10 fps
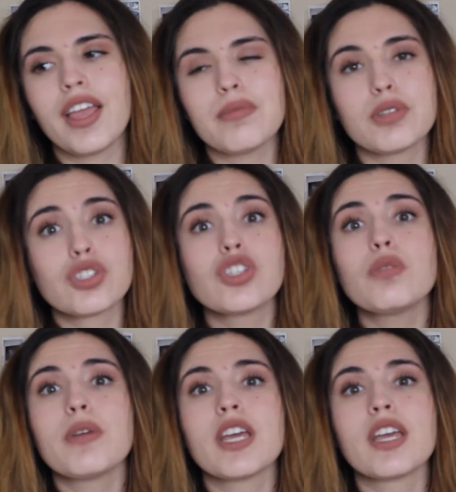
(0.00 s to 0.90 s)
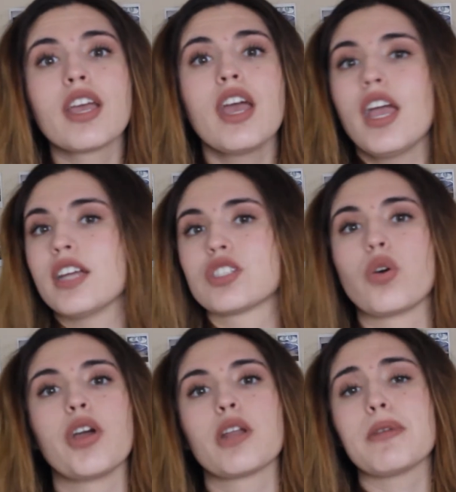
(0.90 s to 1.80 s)
am assuming it's
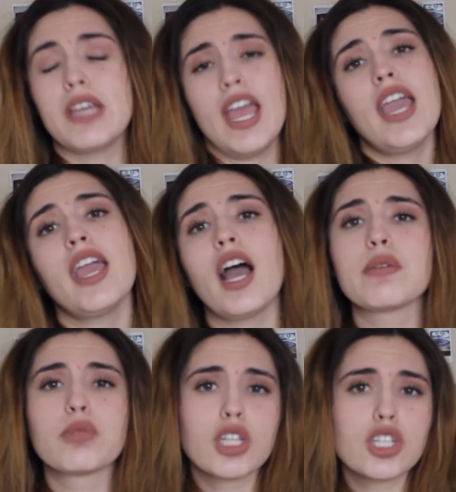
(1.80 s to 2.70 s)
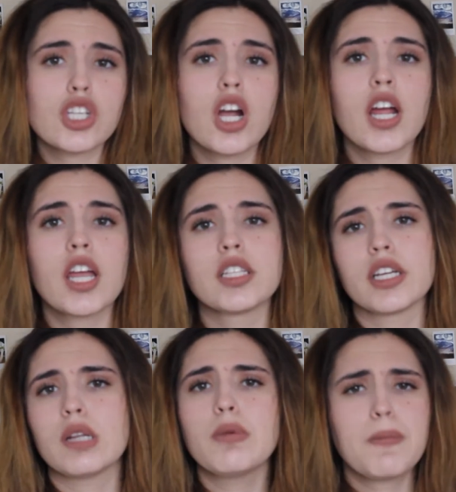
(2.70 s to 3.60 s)
going to be, hey, I'm really sorry,
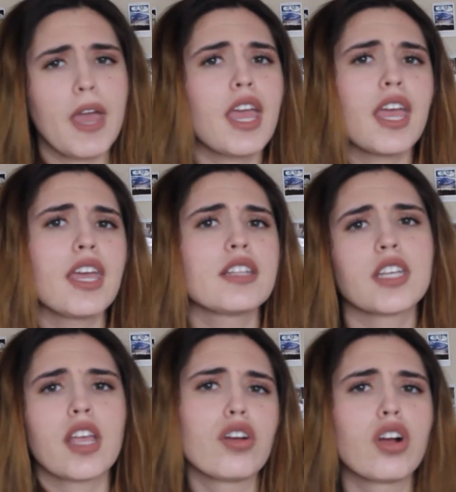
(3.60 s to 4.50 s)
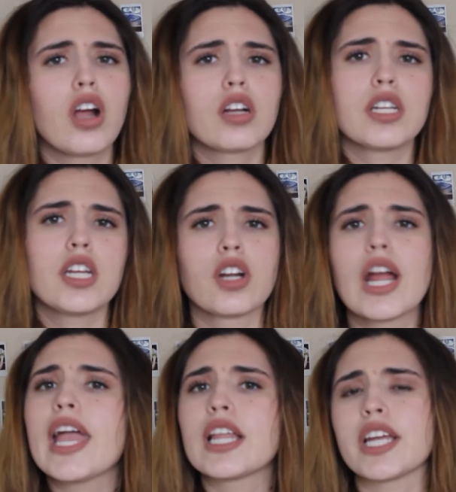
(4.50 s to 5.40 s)
like, let me pay to get your car cleaned, or
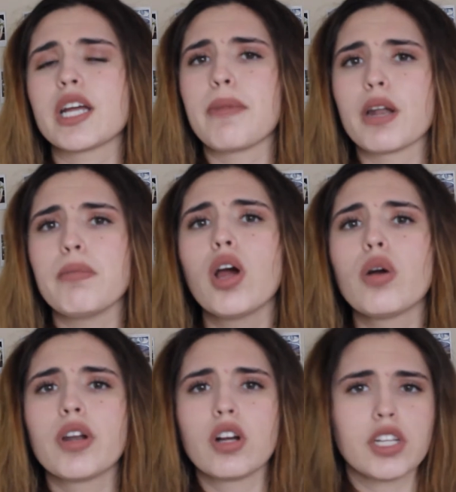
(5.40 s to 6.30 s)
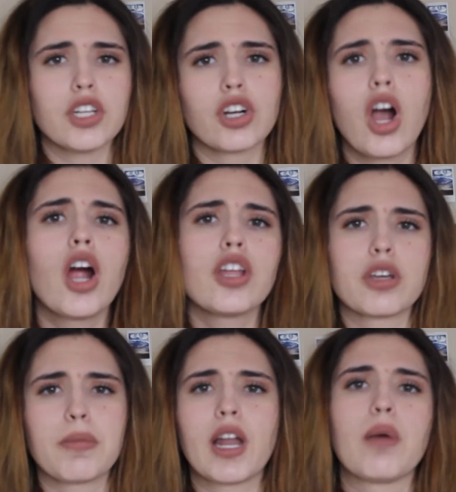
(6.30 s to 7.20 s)
hey, like, come by tomorrow and I'll clean your car and you
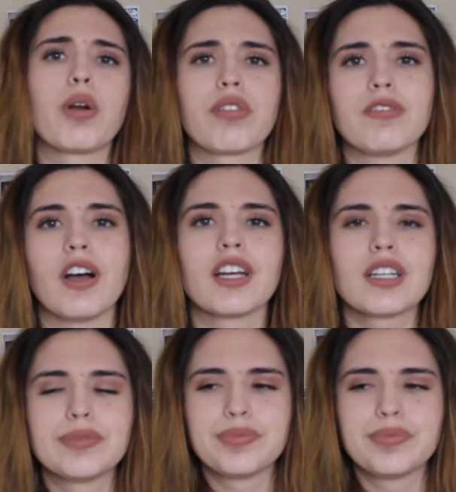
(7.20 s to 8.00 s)
can pick it up, whatever the fuck.